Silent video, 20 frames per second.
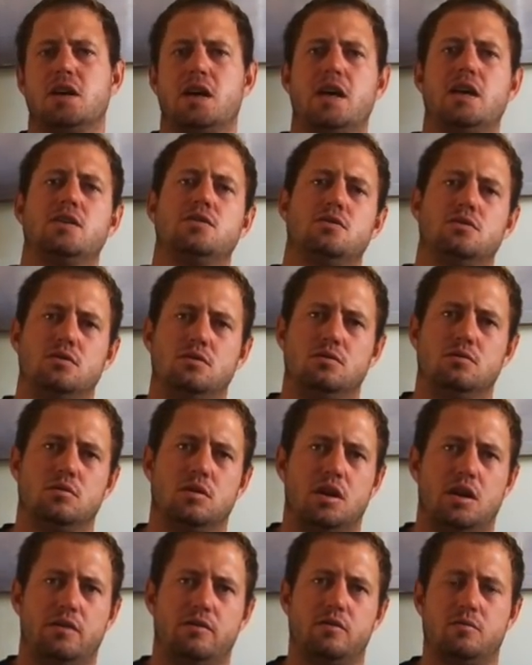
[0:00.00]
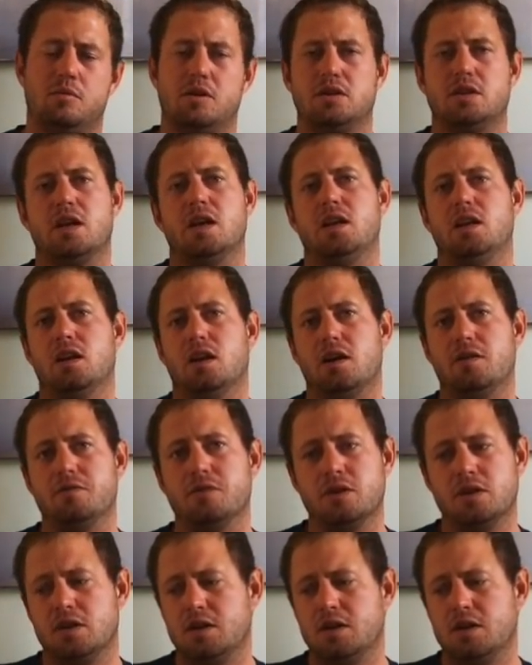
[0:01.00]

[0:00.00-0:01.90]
and to do whatever in my daily life.